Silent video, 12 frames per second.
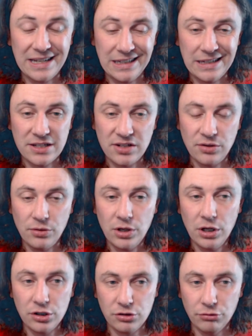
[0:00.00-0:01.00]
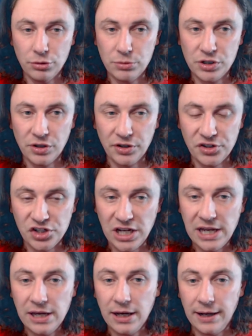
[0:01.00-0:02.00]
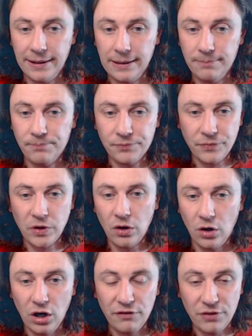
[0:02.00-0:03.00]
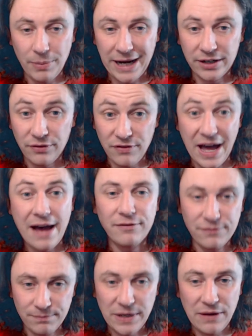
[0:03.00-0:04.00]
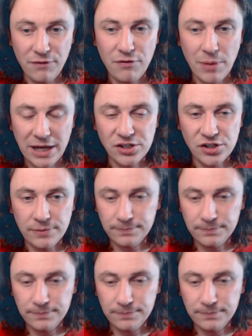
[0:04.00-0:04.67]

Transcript: into rheumatology off the back of that information.